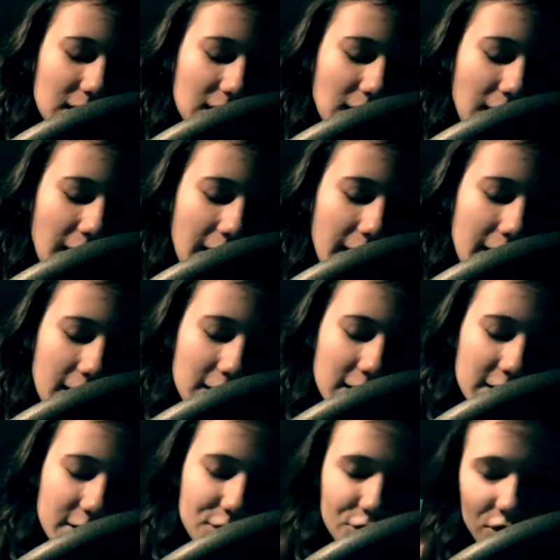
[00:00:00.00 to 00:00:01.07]
Like,
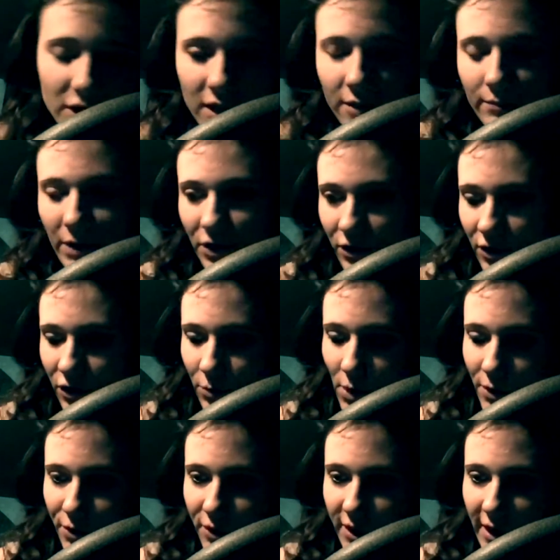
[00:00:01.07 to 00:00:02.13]
she mentions it's
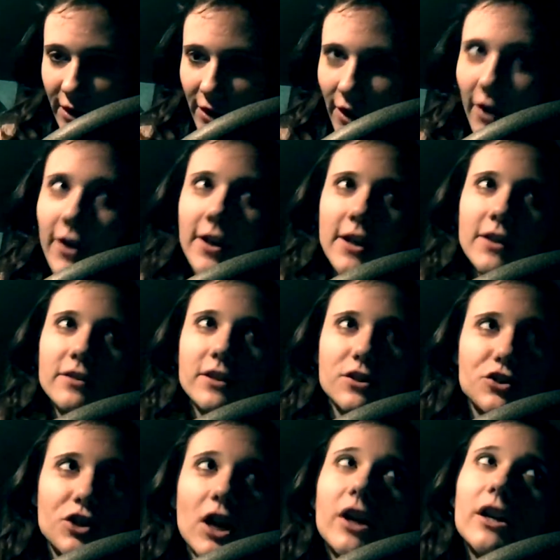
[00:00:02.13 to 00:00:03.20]
Walter Skinner. The
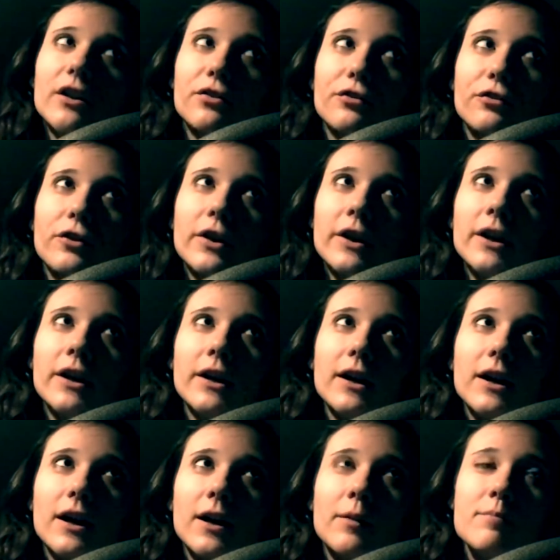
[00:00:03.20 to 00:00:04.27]
sheriff
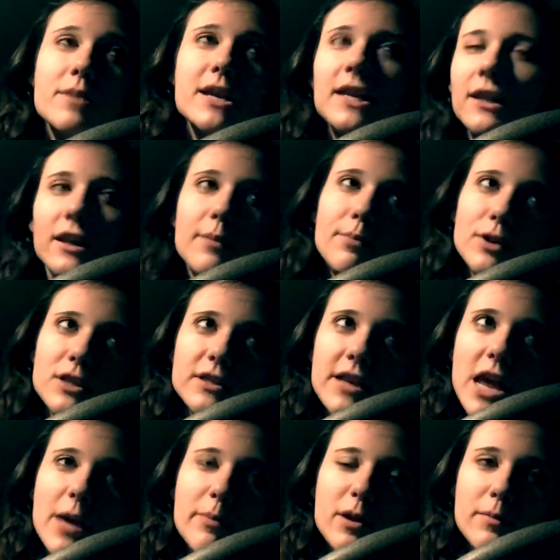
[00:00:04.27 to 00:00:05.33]
immediately puts an
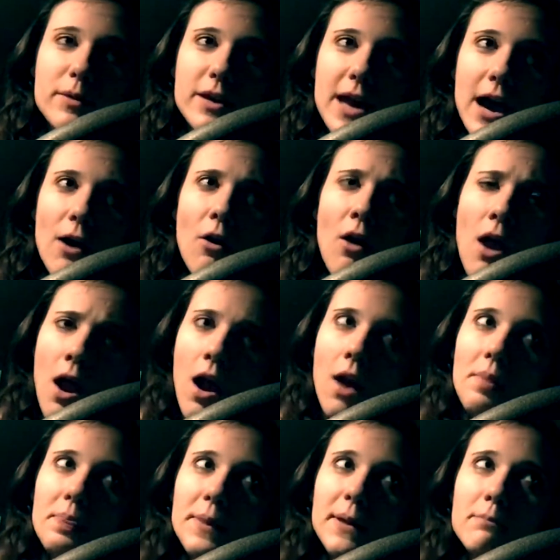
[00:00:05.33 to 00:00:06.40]
APB out.
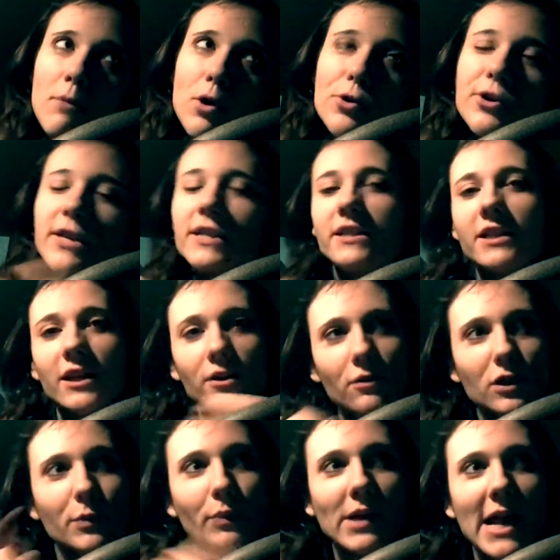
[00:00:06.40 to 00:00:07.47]
Then Mulder
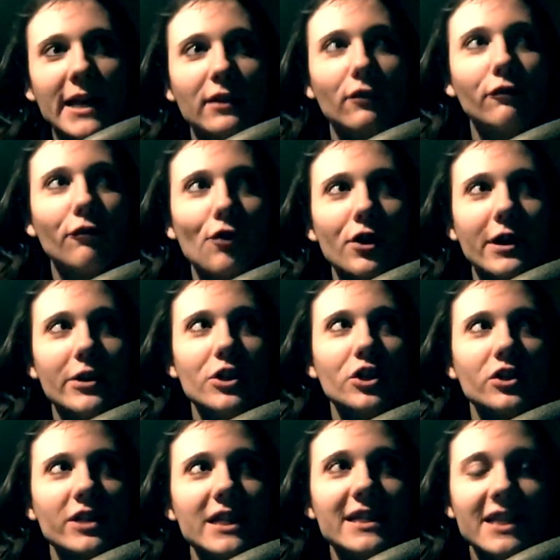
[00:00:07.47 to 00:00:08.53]
continues playing the footage,
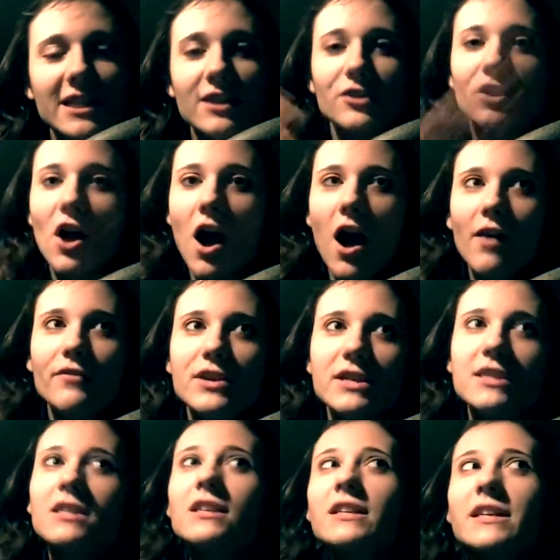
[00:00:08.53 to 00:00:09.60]
sees that there's
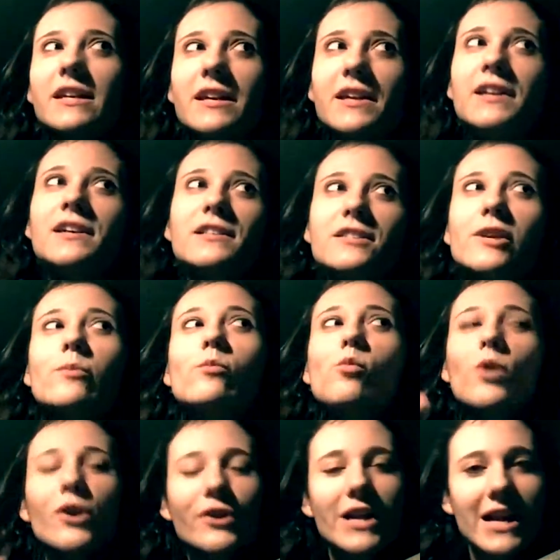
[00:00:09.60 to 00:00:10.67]
obviously
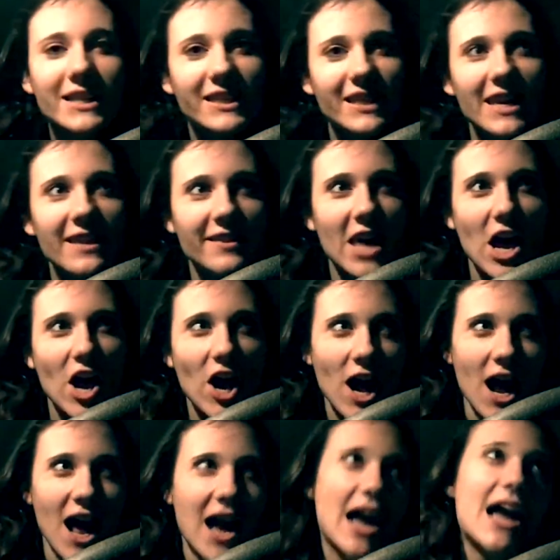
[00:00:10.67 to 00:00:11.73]
some weird-ass thing there,
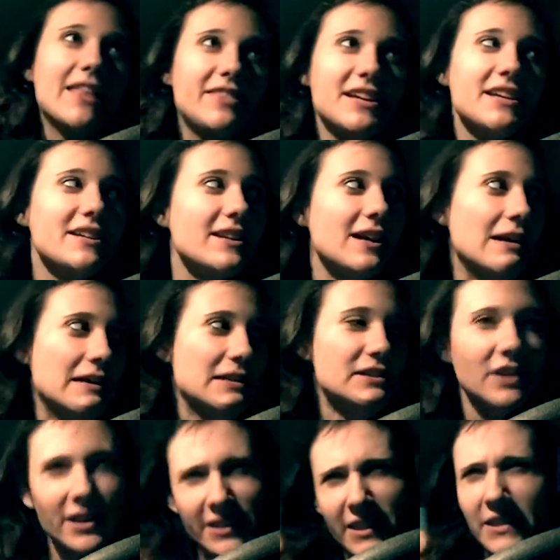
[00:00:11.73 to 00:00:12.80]
and then
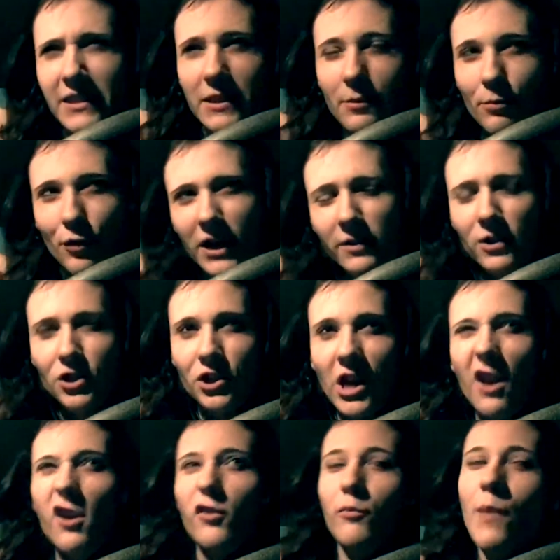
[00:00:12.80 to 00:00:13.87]
doesn't bring the
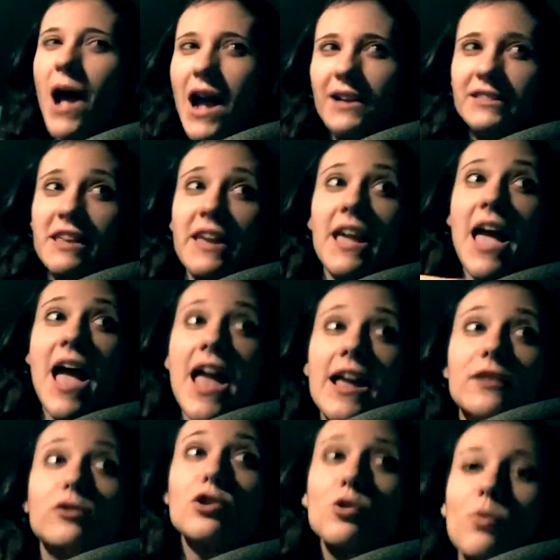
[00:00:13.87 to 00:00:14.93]
sheriff back saying,
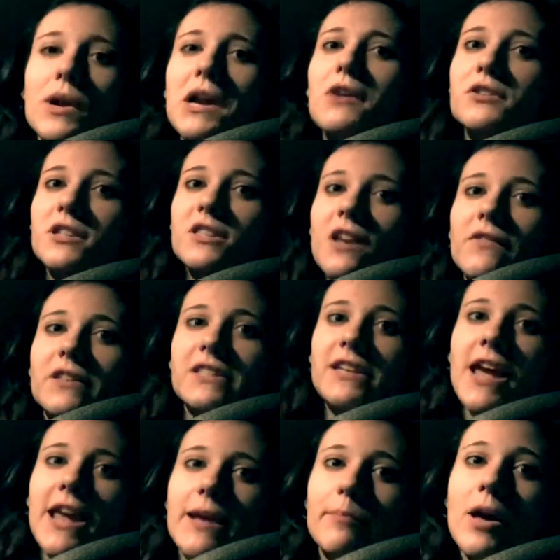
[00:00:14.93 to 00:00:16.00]
hey, look what else is on the
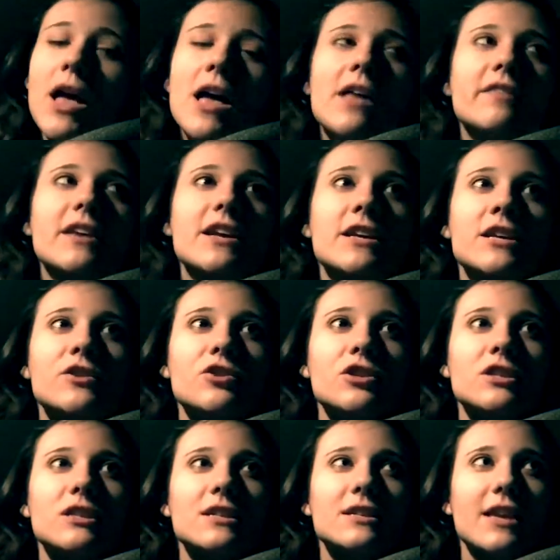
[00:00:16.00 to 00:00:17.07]
tape. He
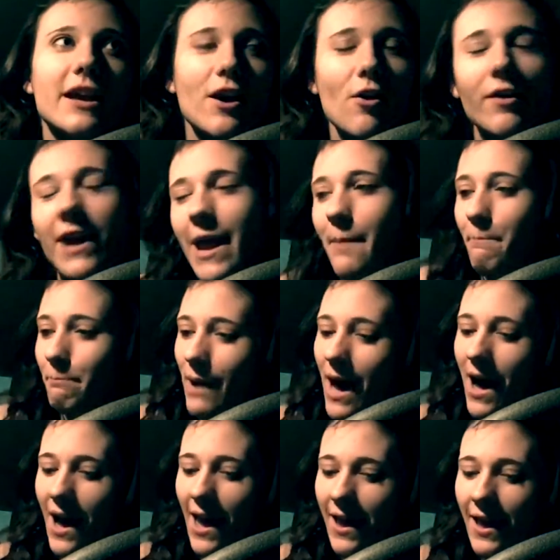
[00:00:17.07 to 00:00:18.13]
just is like, okay,
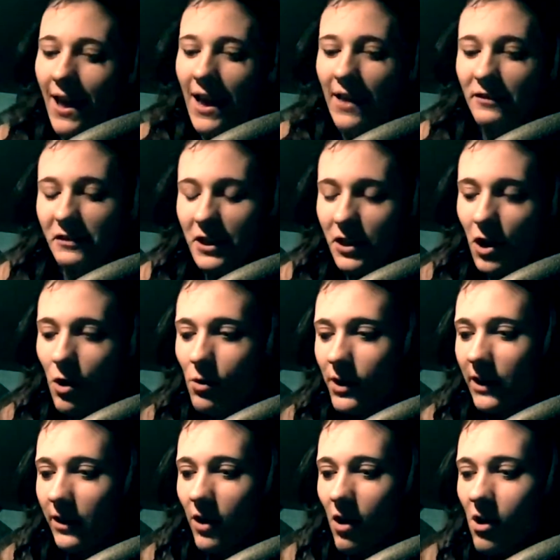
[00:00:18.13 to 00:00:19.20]
bye, and they go
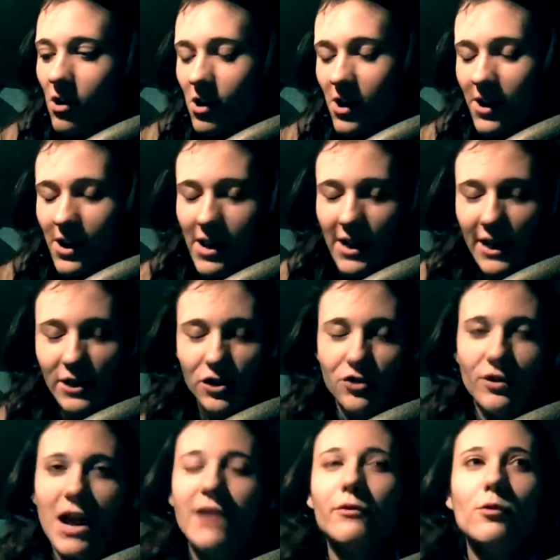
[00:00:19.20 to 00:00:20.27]
in a car and
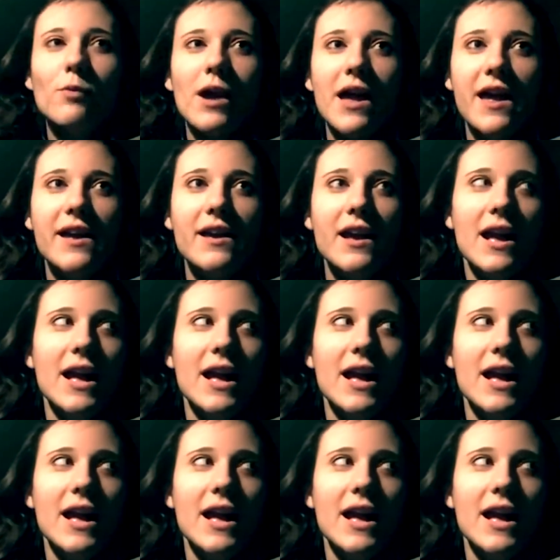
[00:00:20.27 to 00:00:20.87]
drive away.